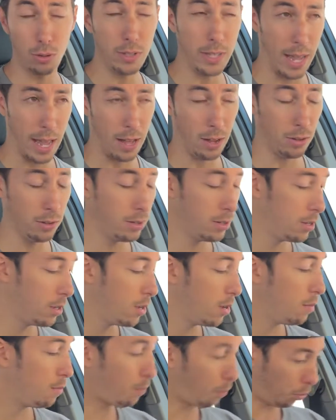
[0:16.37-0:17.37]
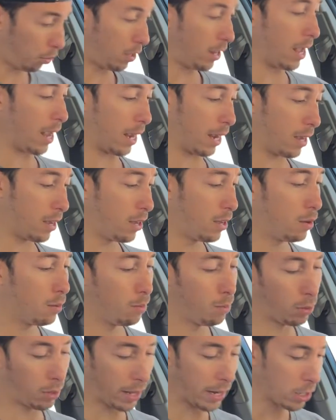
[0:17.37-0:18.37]
down, BLNK.
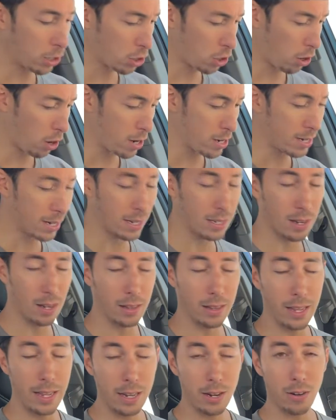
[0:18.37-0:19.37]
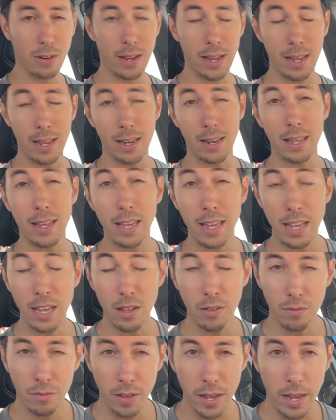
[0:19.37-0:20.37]
BLNK Charging is a leader in
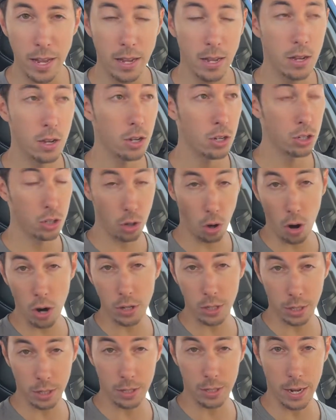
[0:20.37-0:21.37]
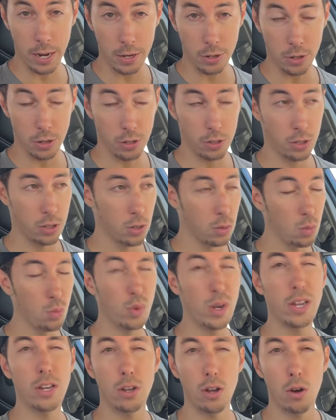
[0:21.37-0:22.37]
EV charging stations.
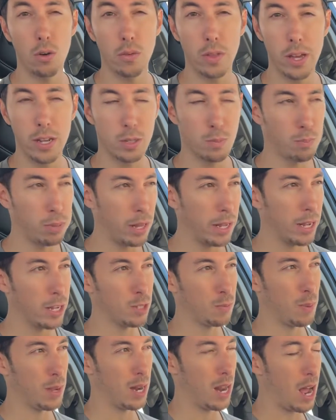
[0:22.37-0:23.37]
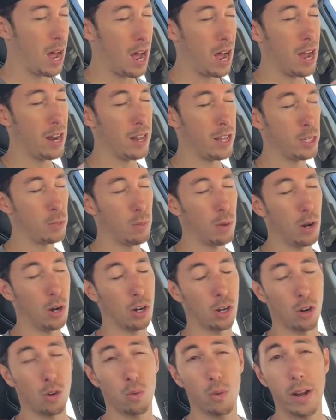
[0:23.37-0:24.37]
We know this. BLNK has been hot. It's been on
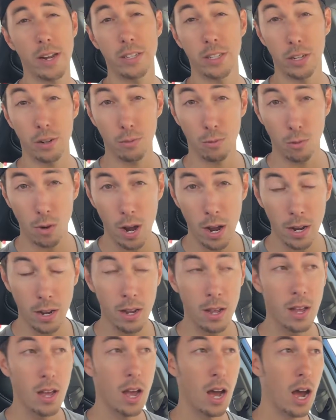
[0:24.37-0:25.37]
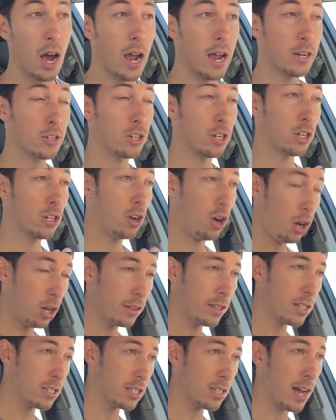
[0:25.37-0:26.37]
a crazy run. I actually called
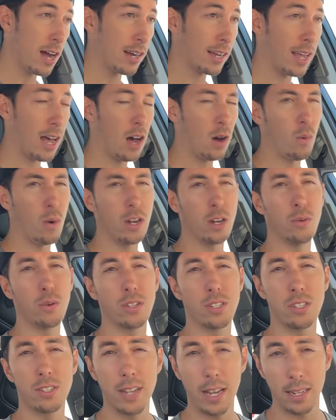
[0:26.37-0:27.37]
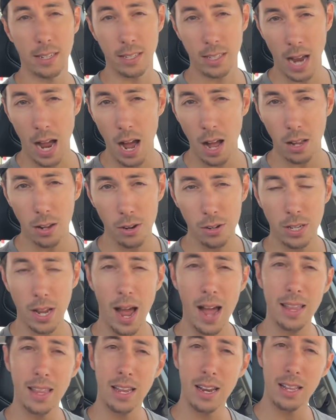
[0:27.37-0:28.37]
this stock out when it was $6.
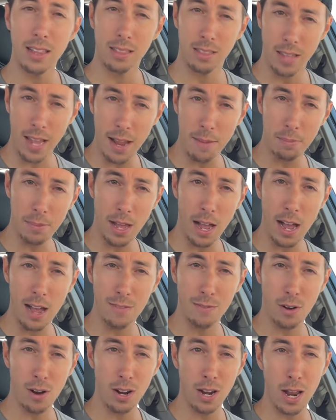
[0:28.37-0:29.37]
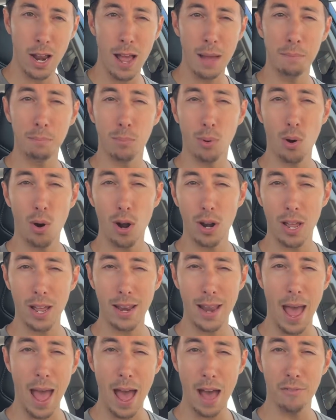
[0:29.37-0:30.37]
I did a deep dive on it and bought
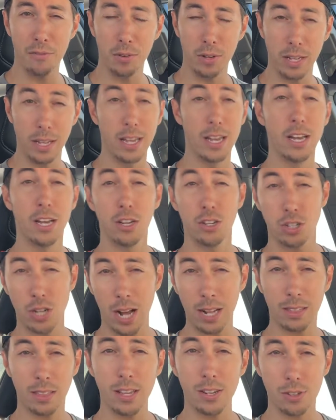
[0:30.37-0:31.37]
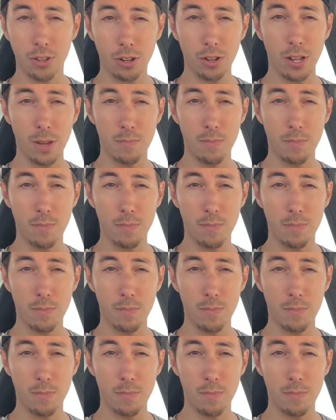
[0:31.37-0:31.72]
in heavily. Check this clip